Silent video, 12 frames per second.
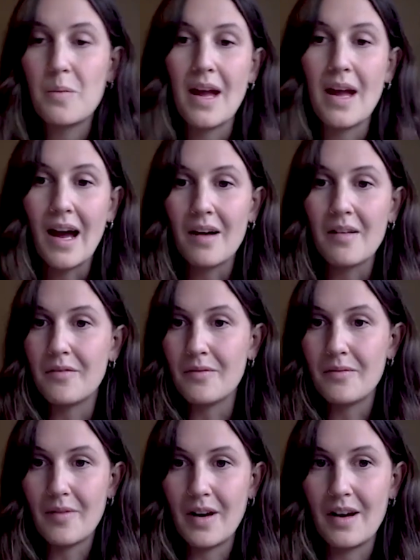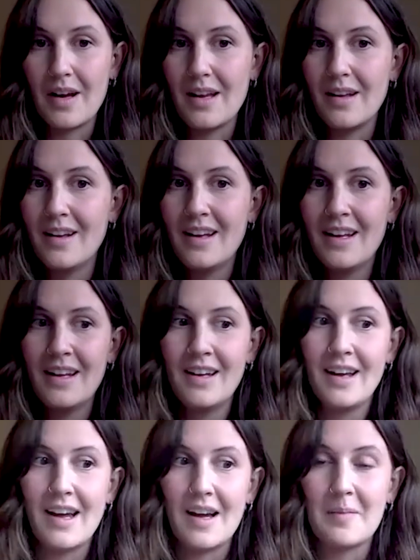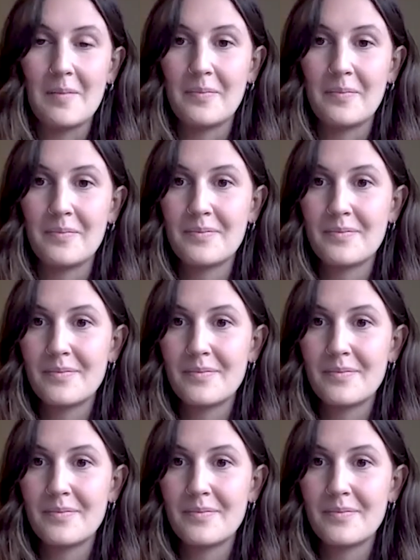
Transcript: Like we have very um,